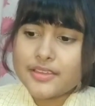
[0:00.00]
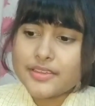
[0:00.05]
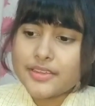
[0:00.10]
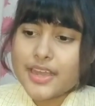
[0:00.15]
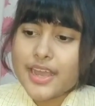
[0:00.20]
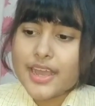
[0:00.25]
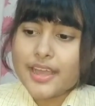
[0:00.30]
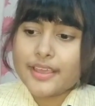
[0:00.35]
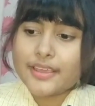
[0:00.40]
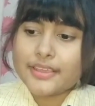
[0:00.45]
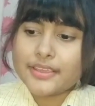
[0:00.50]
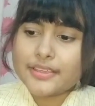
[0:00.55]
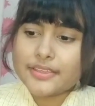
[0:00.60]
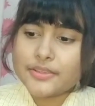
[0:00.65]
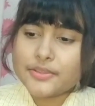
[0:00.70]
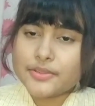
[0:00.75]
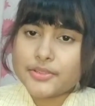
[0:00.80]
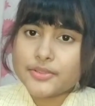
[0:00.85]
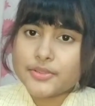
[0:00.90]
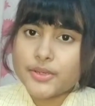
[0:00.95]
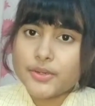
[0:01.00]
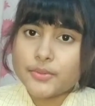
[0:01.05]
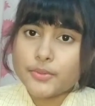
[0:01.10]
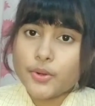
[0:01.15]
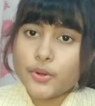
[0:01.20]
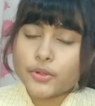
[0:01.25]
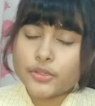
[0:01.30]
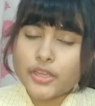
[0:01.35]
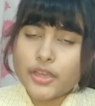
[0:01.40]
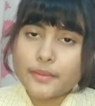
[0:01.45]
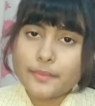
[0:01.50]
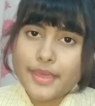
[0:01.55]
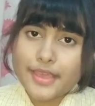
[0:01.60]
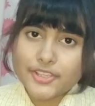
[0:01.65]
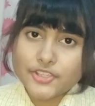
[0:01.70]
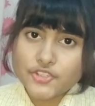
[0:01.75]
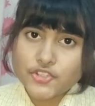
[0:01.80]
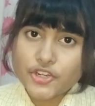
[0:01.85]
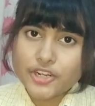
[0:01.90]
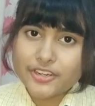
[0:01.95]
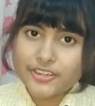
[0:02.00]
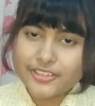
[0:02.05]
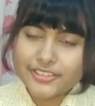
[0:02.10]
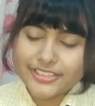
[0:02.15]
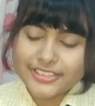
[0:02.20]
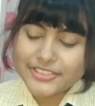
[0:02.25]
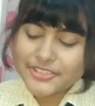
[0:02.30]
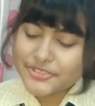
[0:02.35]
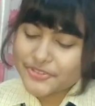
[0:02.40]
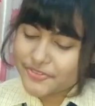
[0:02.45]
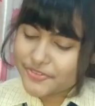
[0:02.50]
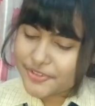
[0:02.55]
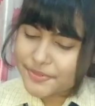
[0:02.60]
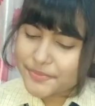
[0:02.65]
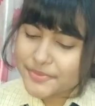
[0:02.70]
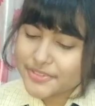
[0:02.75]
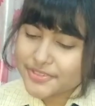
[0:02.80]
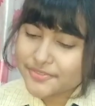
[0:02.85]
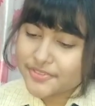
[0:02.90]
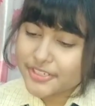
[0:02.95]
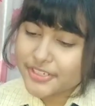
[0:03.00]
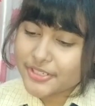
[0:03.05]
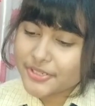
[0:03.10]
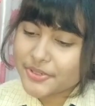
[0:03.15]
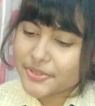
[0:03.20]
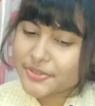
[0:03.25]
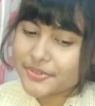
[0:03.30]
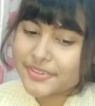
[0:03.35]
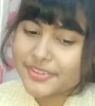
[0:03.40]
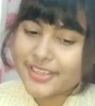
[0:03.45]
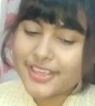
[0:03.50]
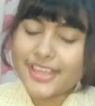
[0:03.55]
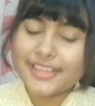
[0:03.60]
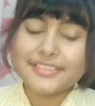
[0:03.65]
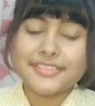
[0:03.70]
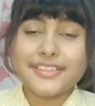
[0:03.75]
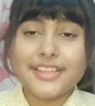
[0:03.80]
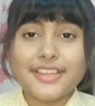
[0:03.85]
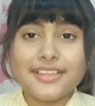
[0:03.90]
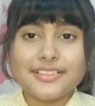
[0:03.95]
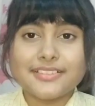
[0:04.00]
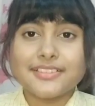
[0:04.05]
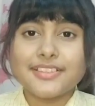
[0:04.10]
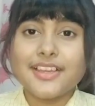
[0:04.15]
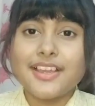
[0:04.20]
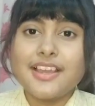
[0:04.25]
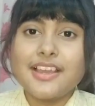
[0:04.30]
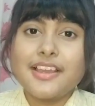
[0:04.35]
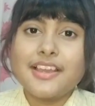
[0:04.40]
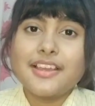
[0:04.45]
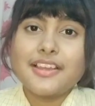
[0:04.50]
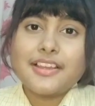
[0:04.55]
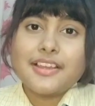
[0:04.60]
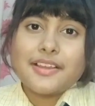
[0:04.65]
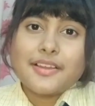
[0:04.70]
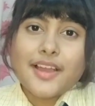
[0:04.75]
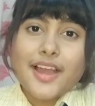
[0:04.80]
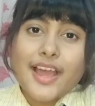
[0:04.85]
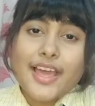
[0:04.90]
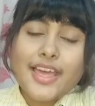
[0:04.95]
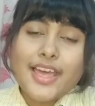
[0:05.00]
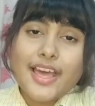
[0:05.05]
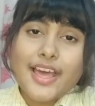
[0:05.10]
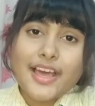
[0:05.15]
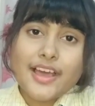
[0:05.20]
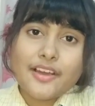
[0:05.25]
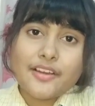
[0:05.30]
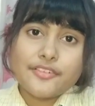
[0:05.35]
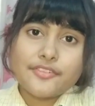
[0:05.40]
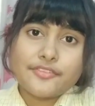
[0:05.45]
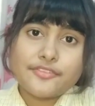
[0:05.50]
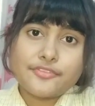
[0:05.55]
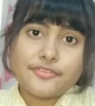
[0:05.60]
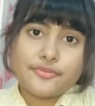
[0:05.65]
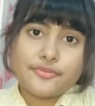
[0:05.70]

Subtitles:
I woke up extra early to film this video, and then I have